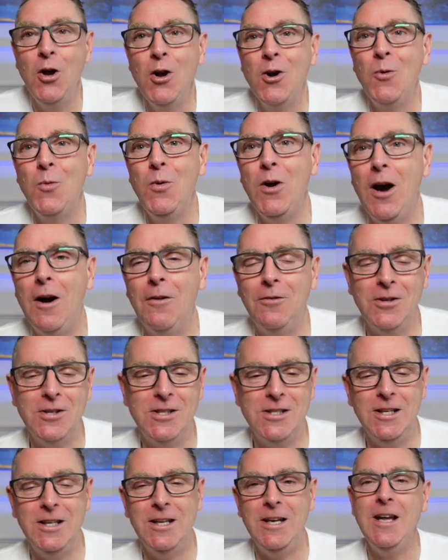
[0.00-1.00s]
we often
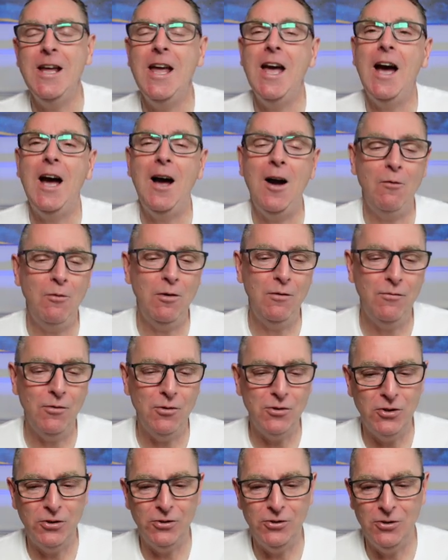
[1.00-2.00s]
see a
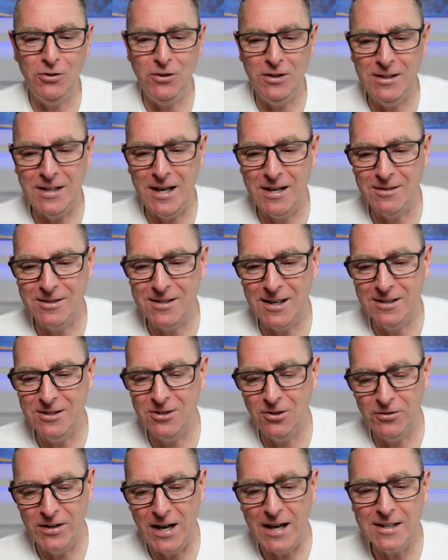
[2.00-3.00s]
reversal to the downside.
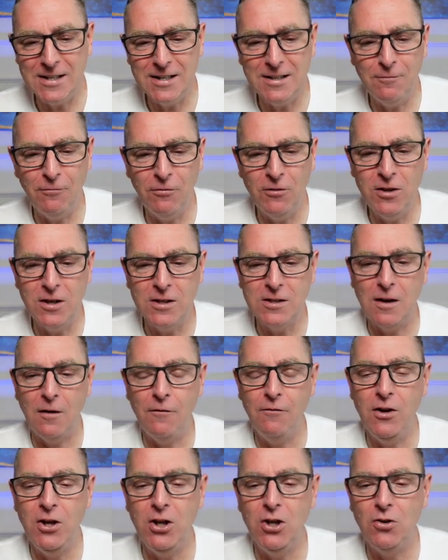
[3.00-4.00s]
So that's it for this
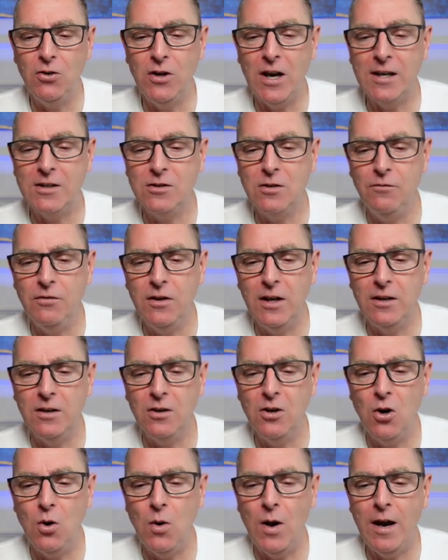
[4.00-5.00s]
video, guys. Don't forget to
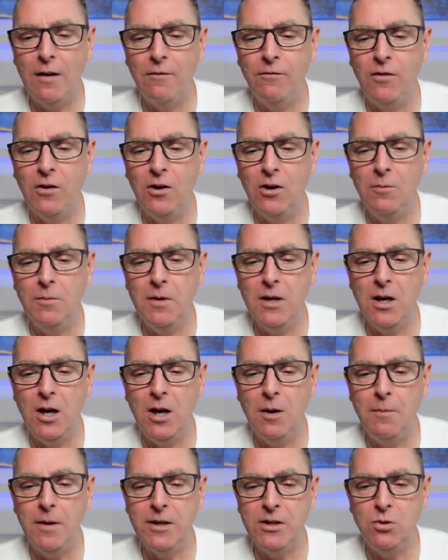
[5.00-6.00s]
go and follow me
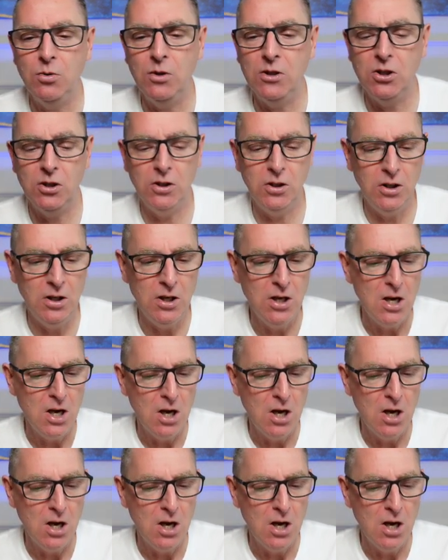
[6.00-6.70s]
on my Twitter.